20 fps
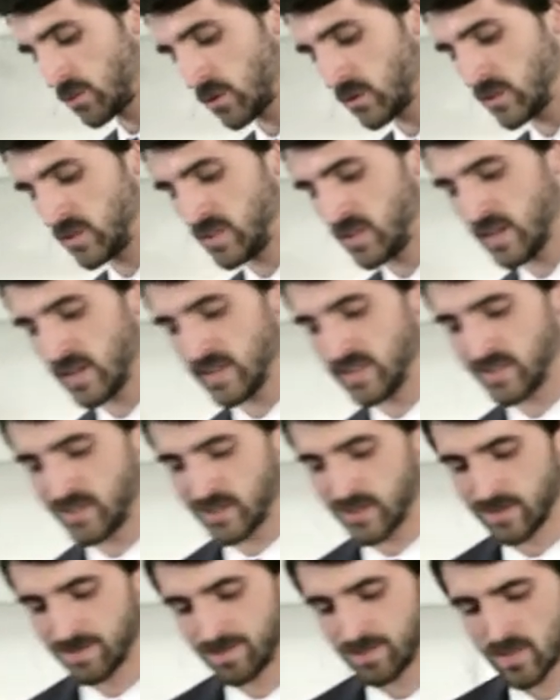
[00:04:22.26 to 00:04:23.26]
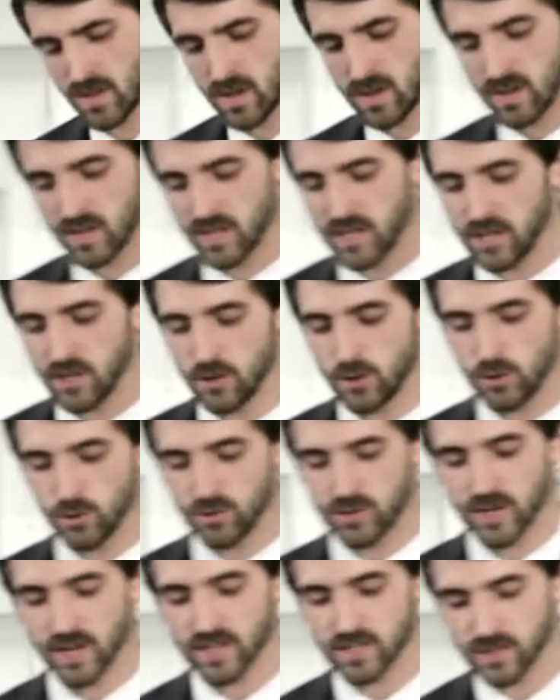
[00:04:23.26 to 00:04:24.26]
word says, He
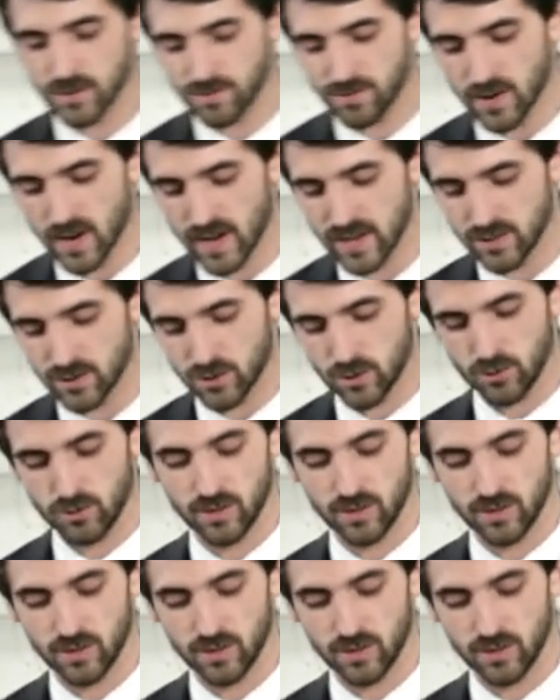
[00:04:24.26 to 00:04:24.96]
who testifies